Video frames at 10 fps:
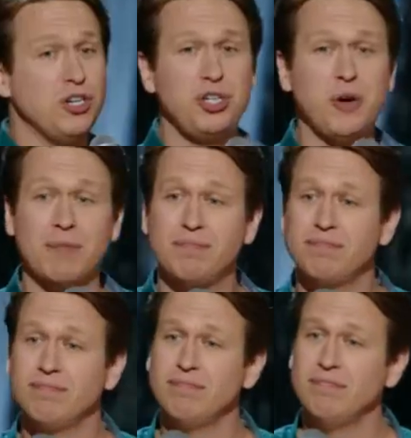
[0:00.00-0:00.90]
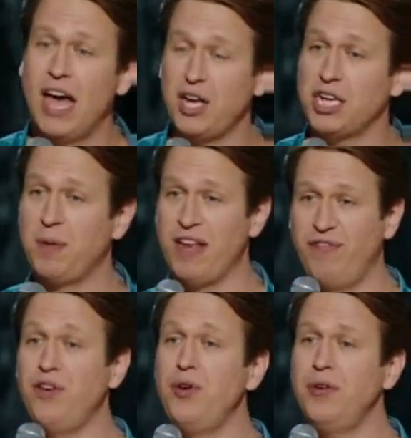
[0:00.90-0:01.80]
do it. I could explain
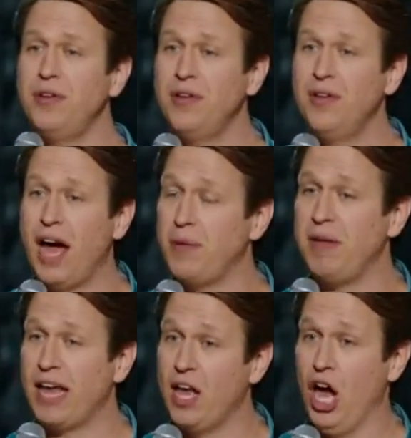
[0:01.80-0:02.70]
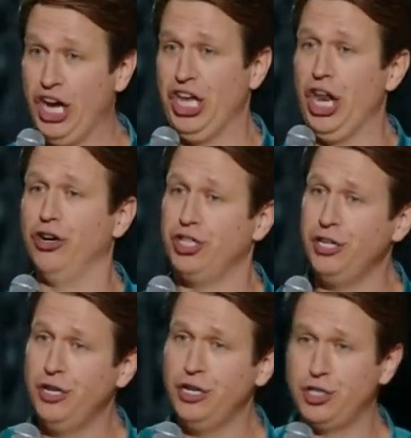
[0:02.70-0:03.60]
food. I could be like, I need energy,
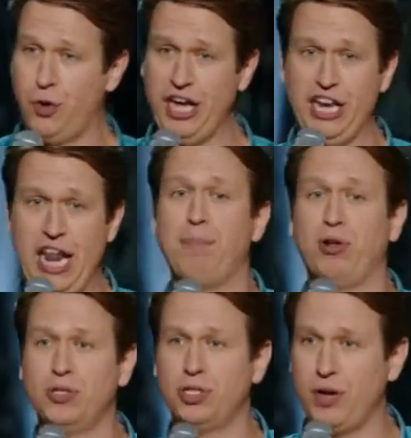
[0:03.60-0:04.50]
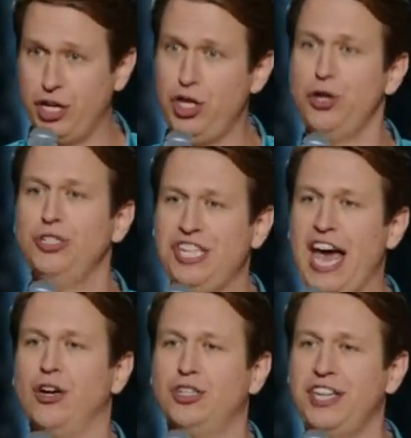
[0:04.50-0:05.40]
so I eat an apple, so I can use the
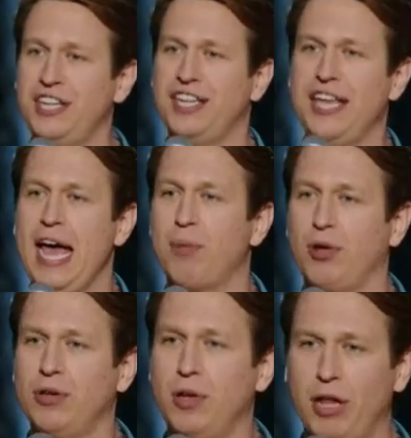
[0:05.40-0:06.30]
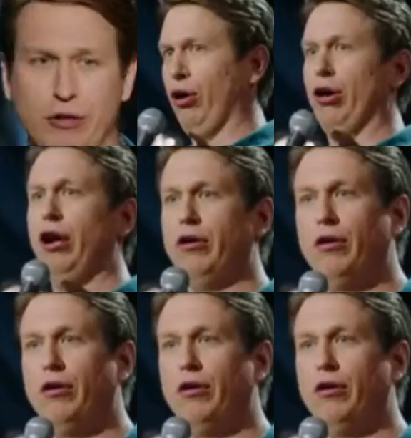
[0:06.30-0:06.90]
energy that's in the apple. I'd be like, okay.